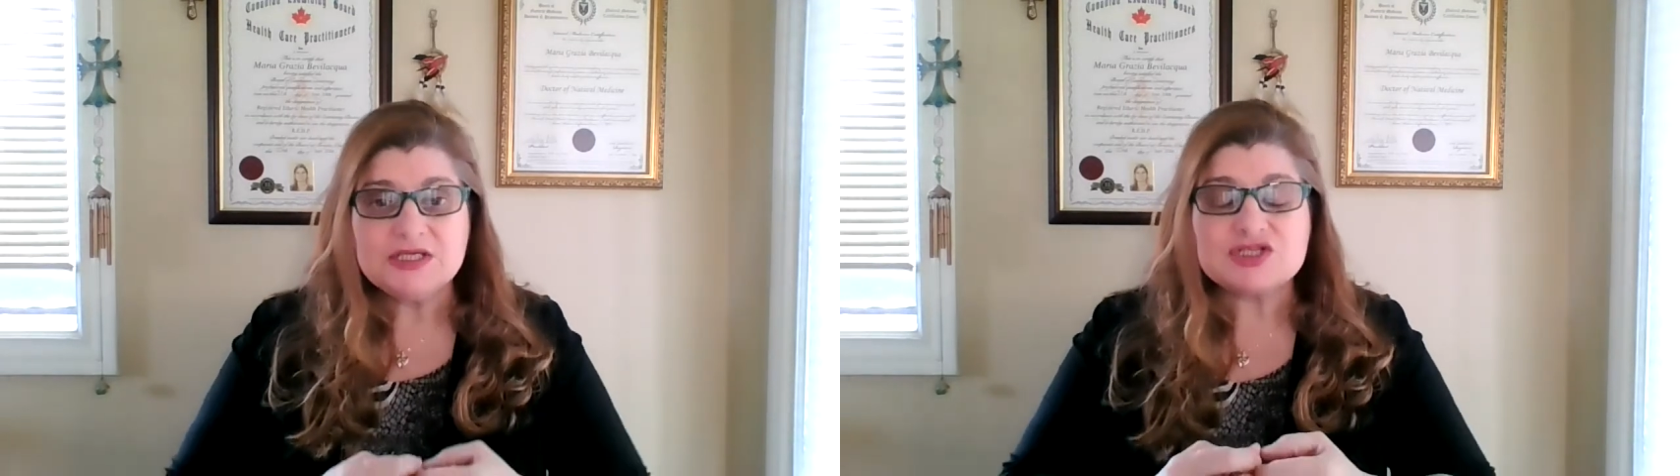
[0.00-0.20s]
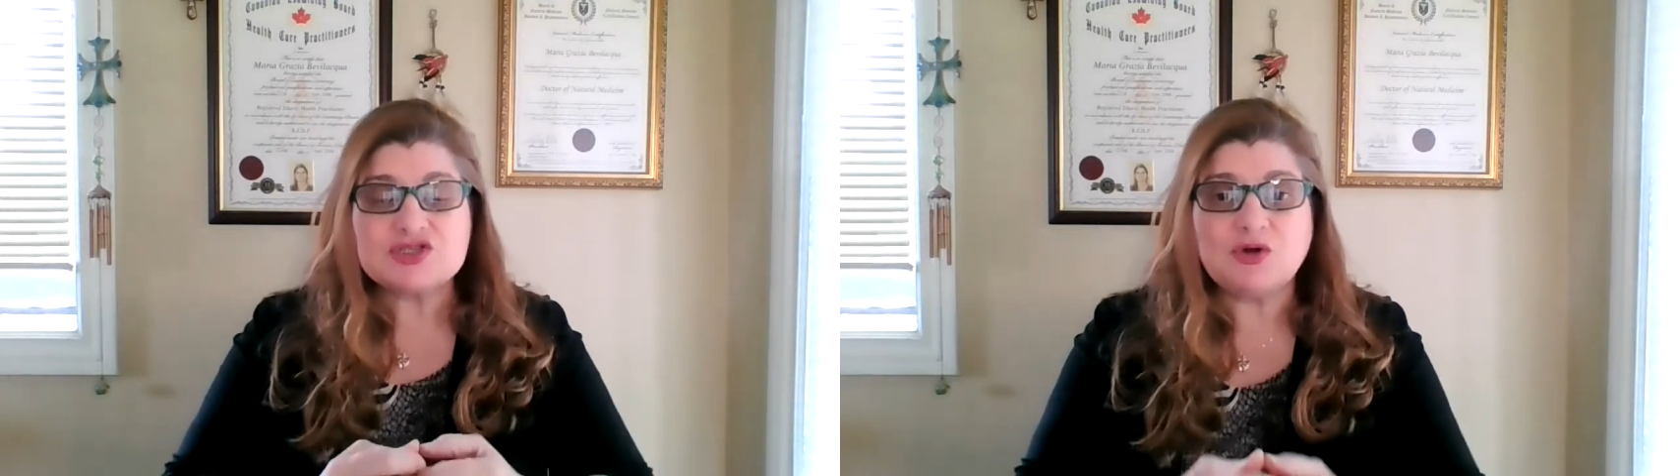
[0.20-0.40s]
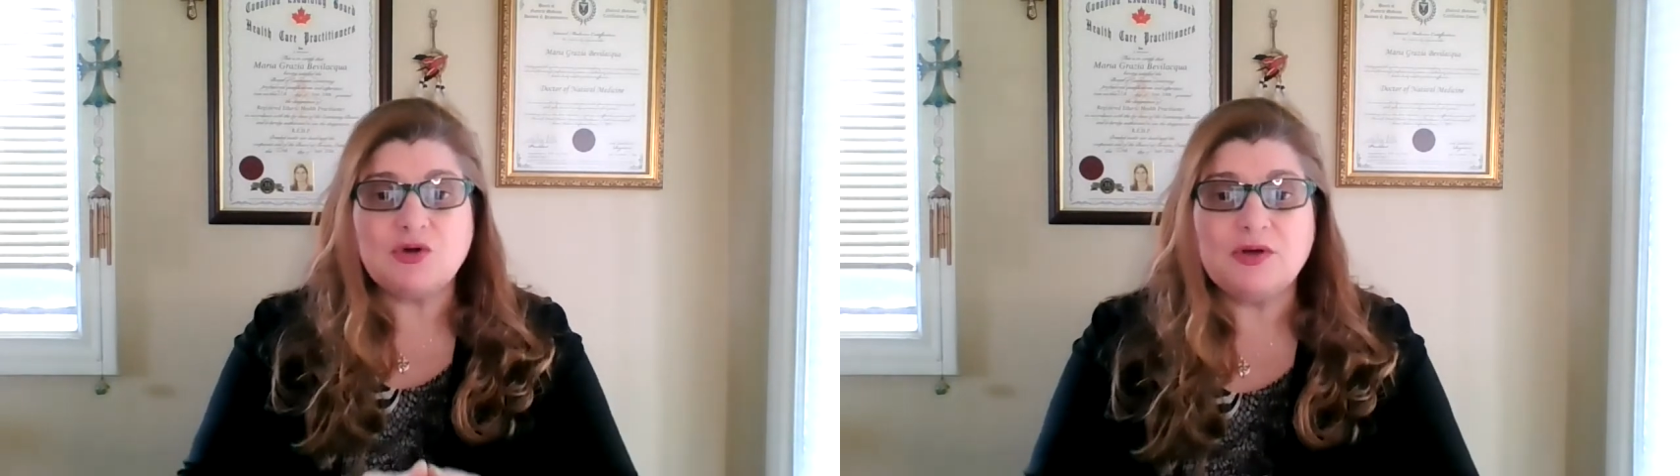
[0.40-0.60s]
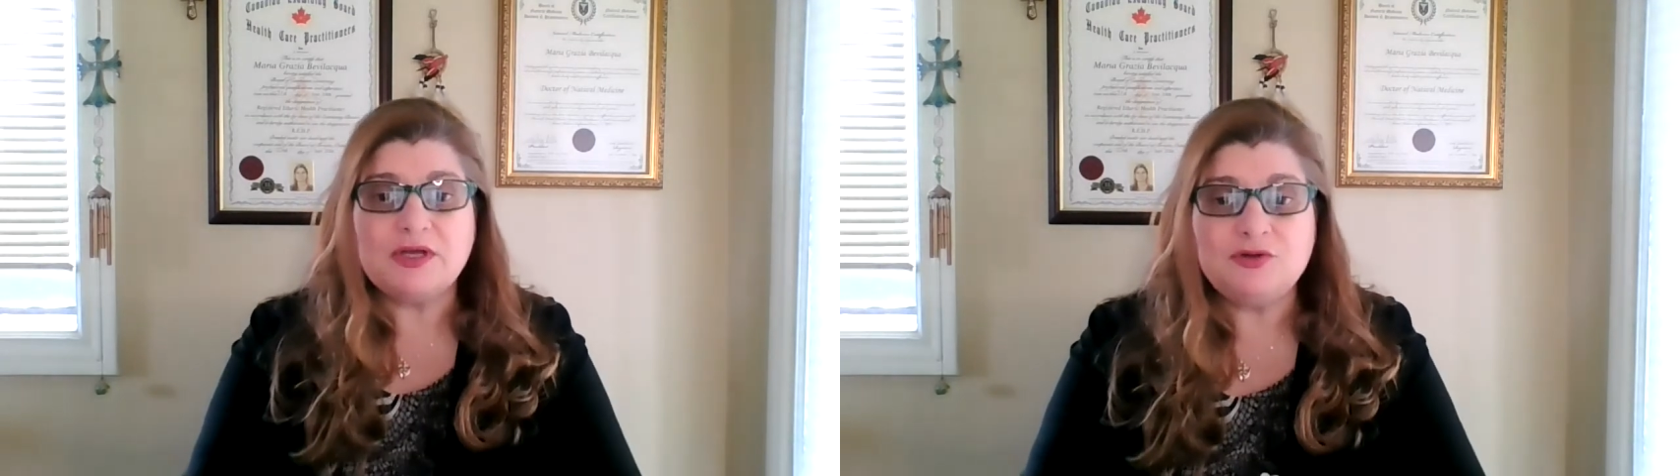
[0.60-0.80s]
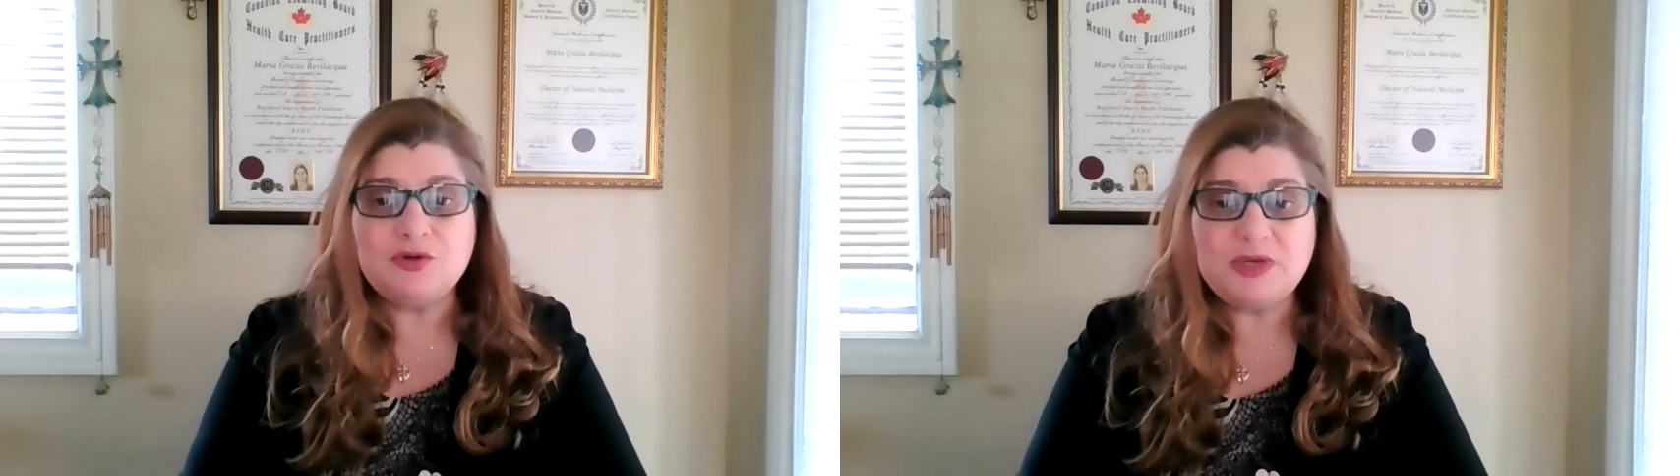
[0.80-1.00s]

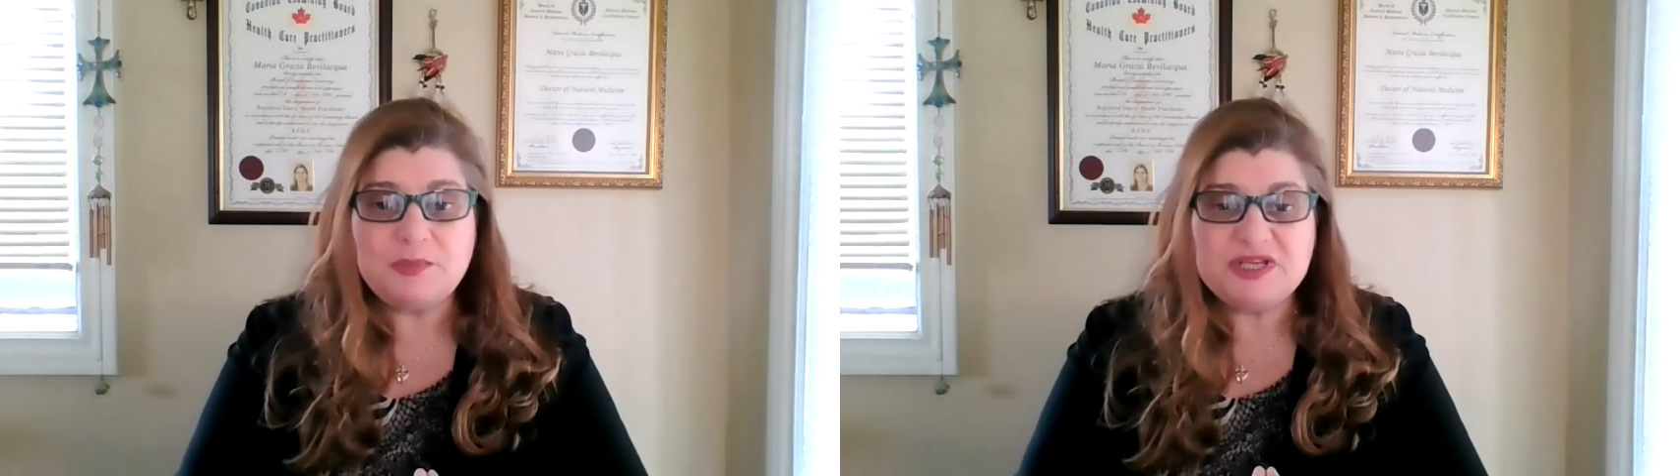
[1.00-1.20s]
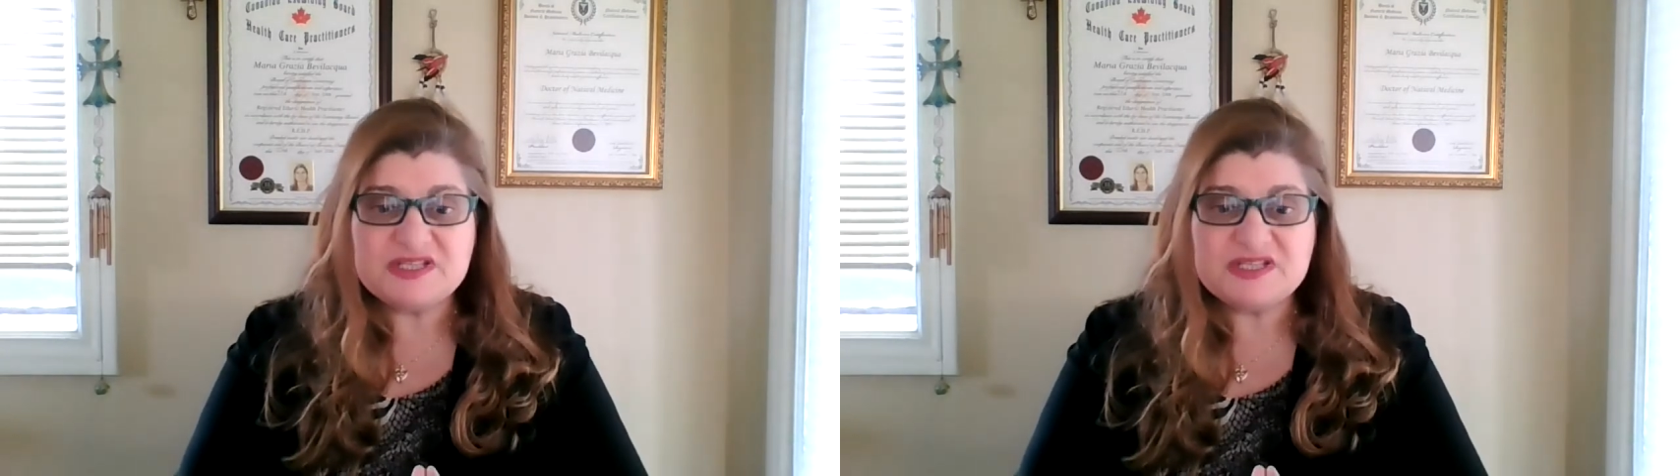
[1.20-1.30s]
So you may be